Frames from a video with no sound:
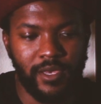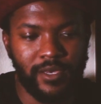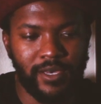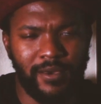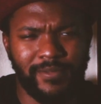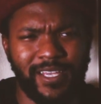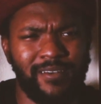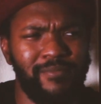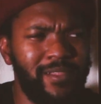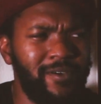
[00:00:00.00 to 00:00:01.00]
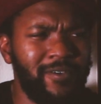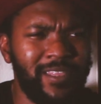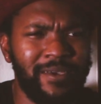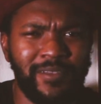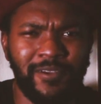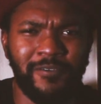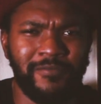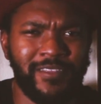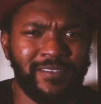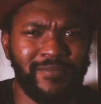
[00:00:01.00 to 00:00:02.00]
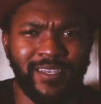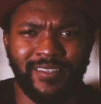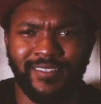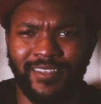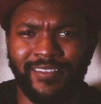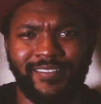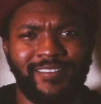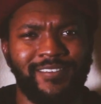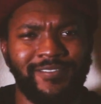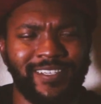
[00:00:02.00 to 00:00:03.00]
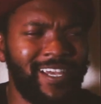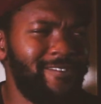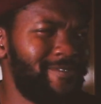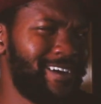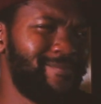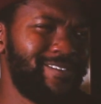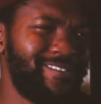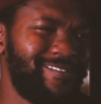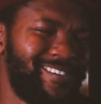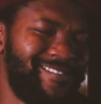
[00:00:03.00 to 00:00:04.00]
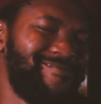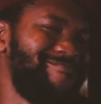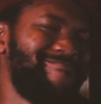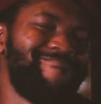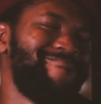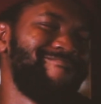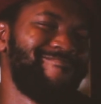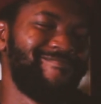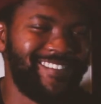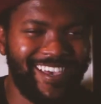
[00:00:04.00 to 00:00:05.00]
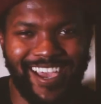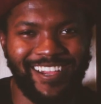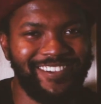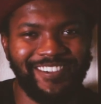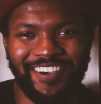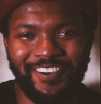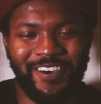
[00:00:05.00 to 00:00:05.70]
Comment down below and let me know if this made sense to you. Did I ramble too long? I don't know.